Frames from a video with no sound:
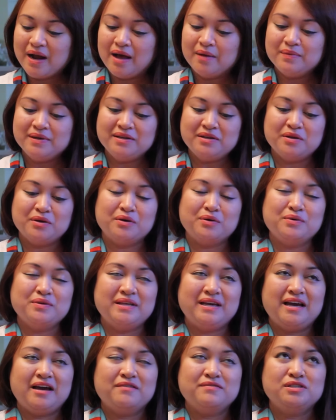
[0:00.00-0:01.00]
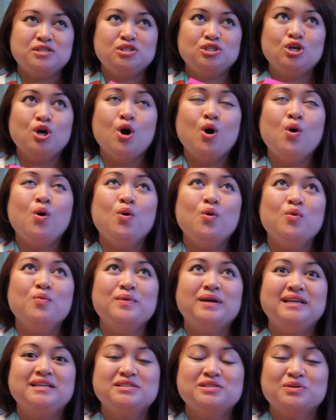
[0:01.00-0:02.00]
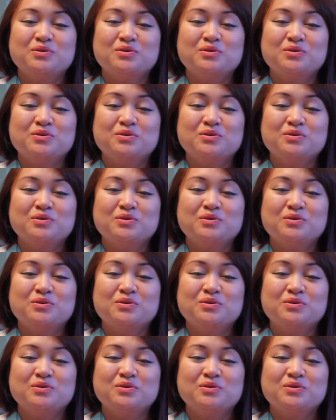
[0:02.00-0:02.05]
probably know, they have so many